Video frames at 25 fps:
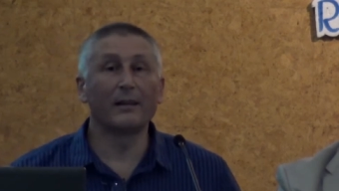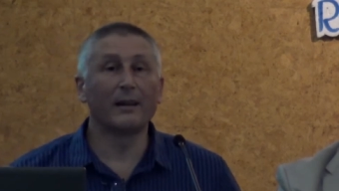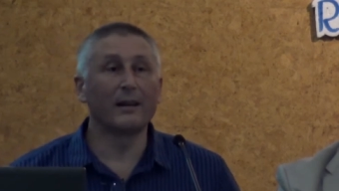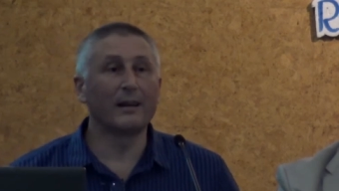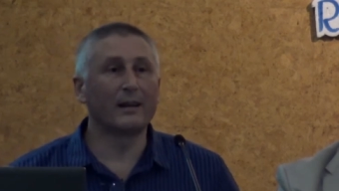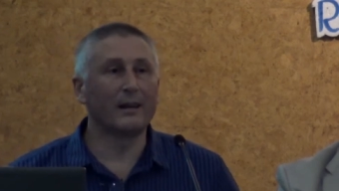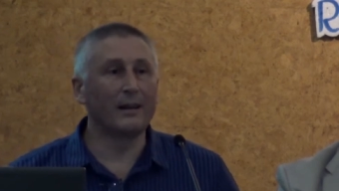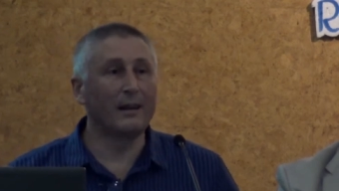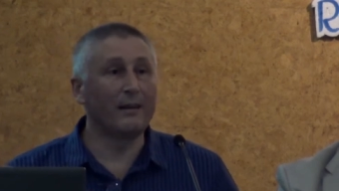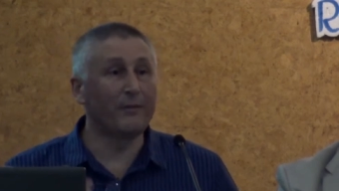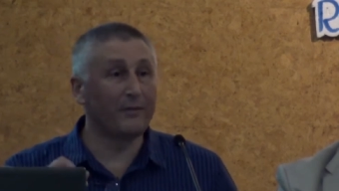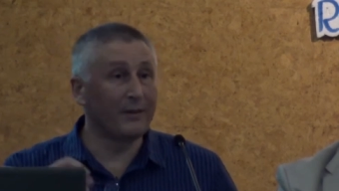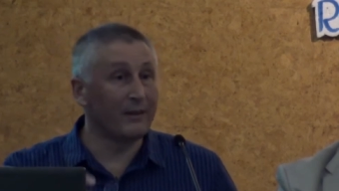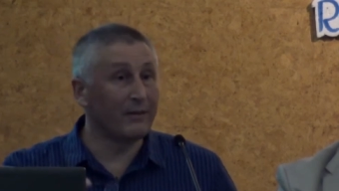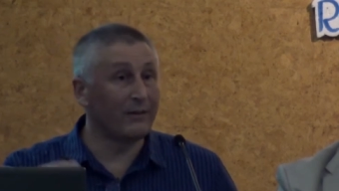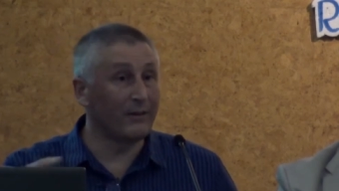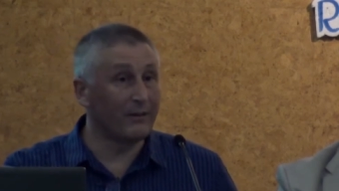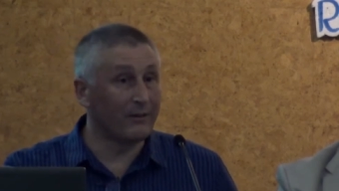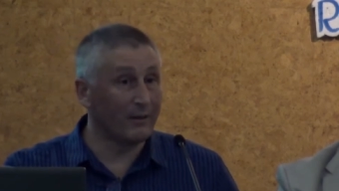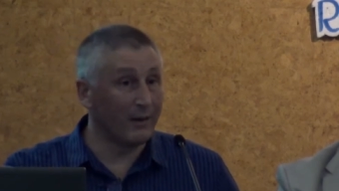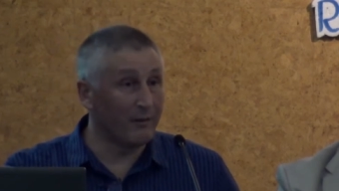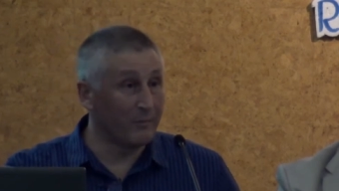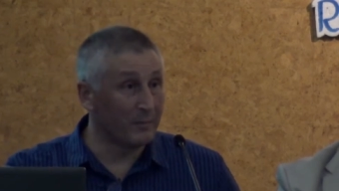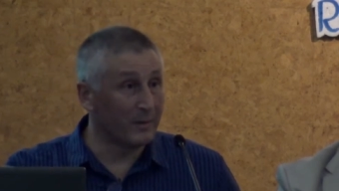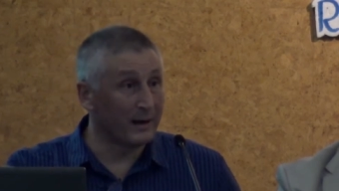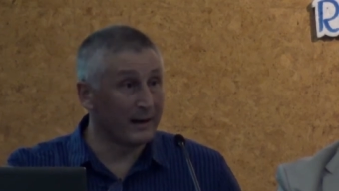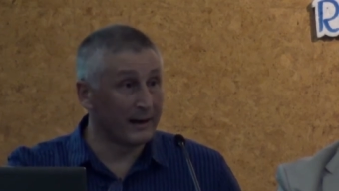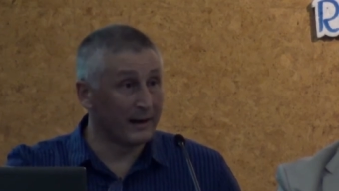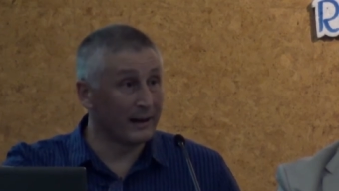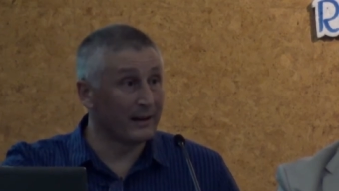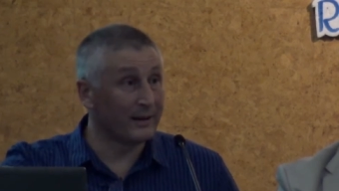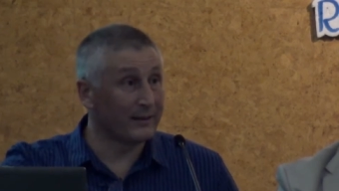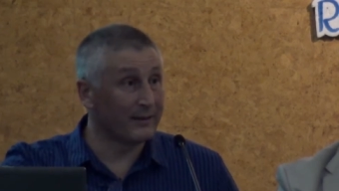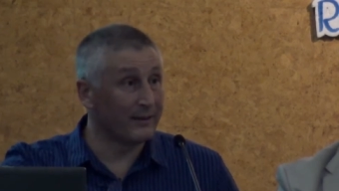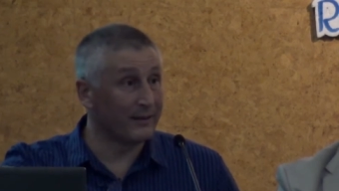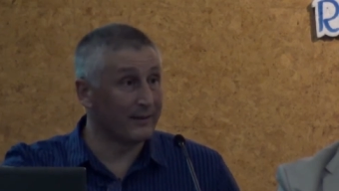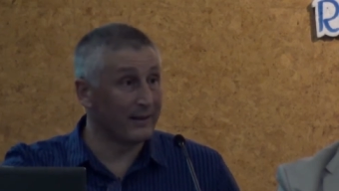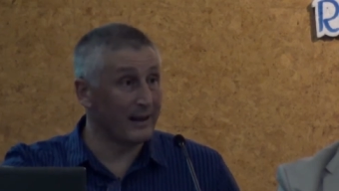if my
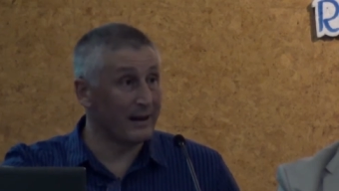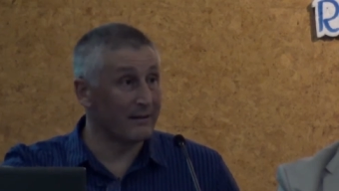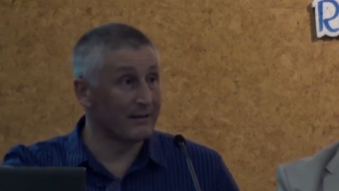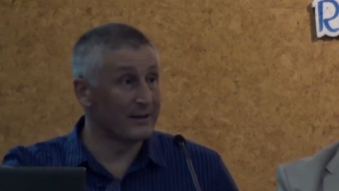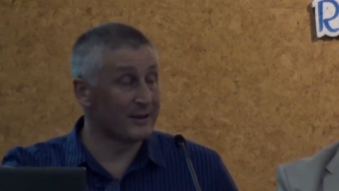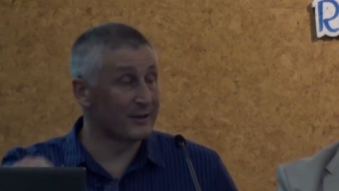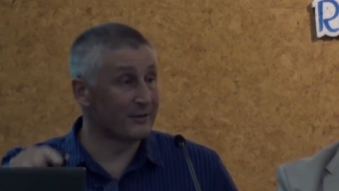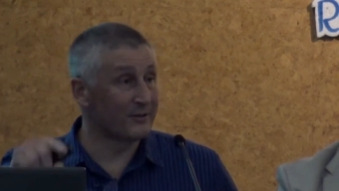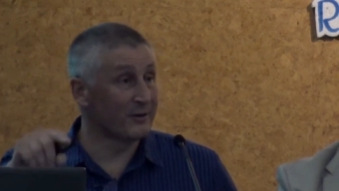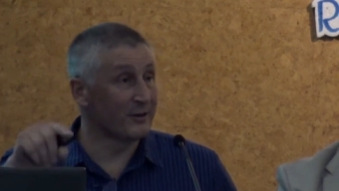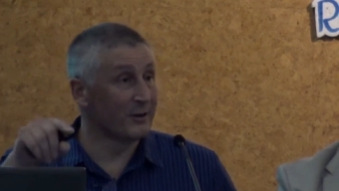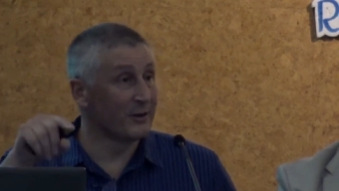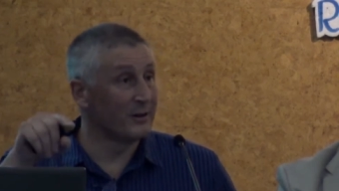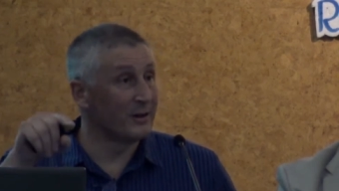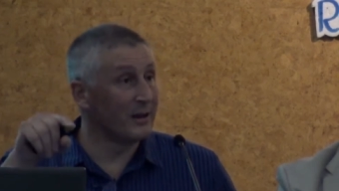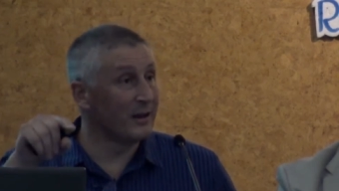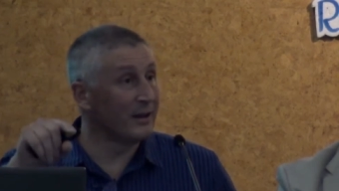analysis there is true,